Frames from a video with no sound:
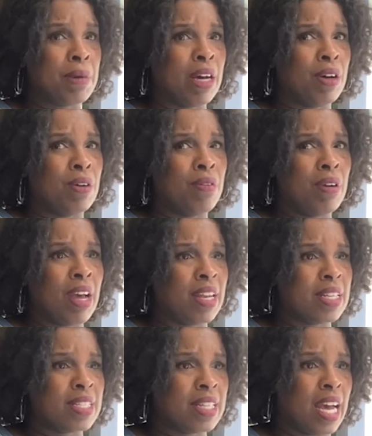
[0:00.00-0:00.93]
my own
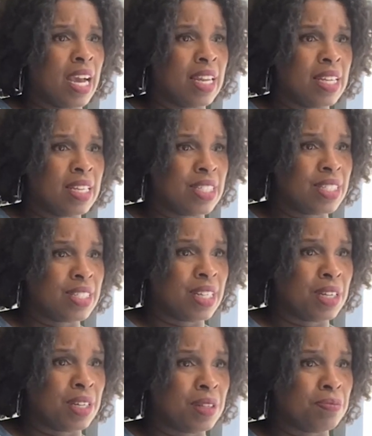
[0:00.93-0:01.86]
kind of signage
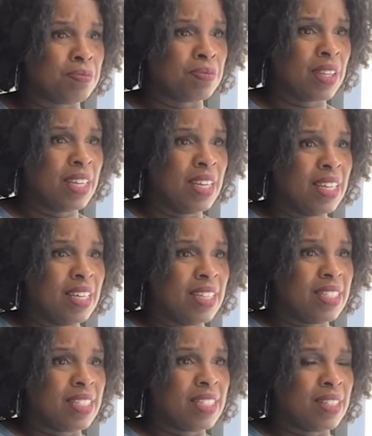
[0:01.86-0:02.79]
um,
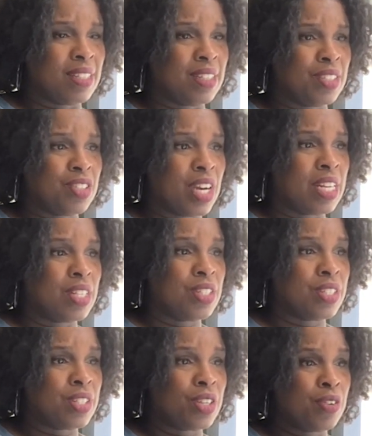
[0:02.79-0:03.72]
to try to
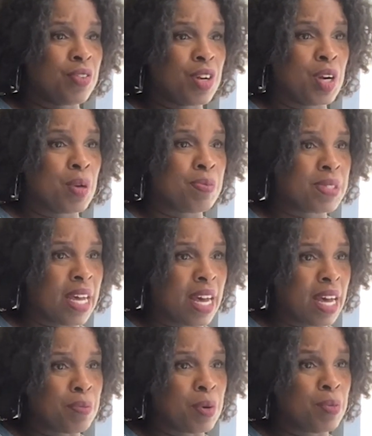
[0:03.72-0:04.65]
serve
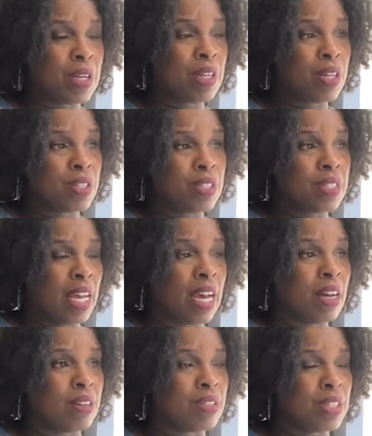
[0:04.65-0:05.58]
curbside, but we closed
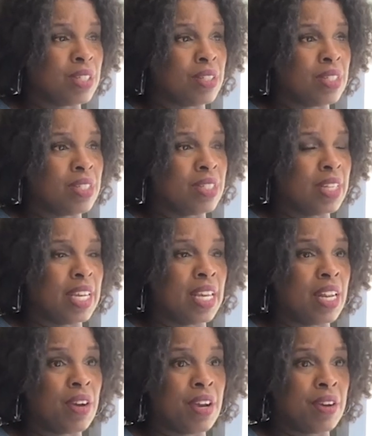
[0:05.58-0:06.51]
down to to
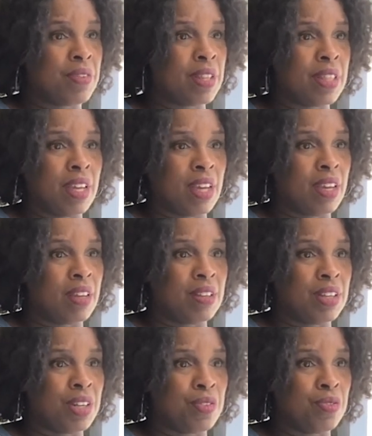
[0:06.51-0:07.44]
get our everything
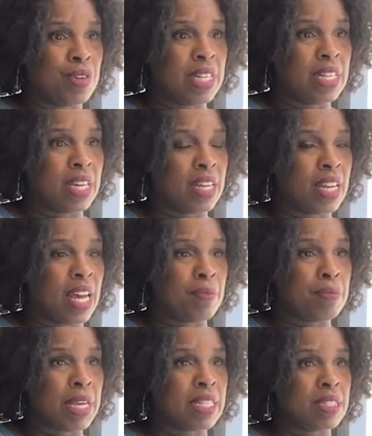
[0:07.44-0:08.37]
you know redone. I
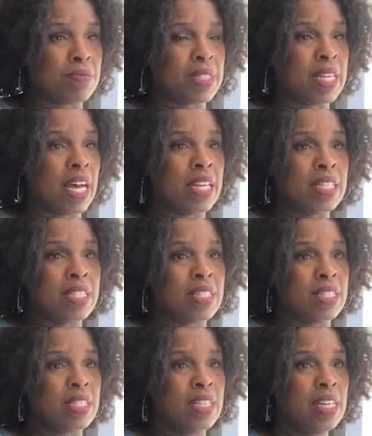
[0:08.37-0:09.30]
made some signs
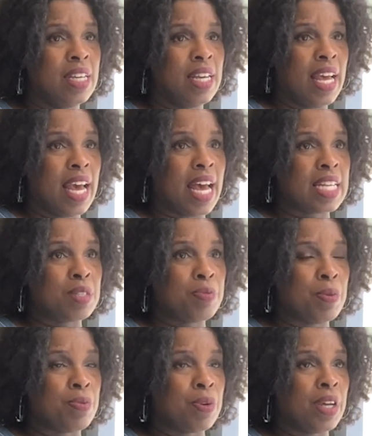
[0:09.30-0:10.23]
to ask
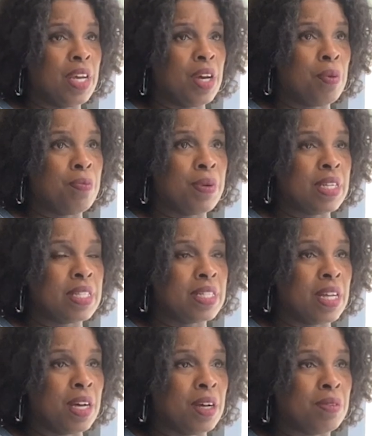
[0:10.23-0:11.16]
people to help
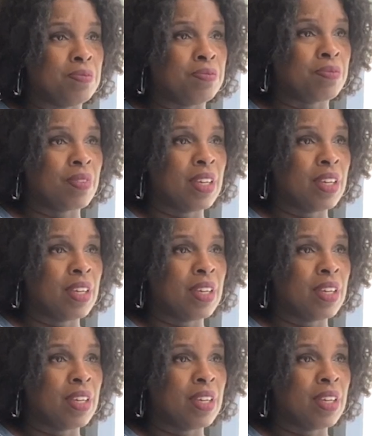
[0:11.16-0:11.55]
us. Um,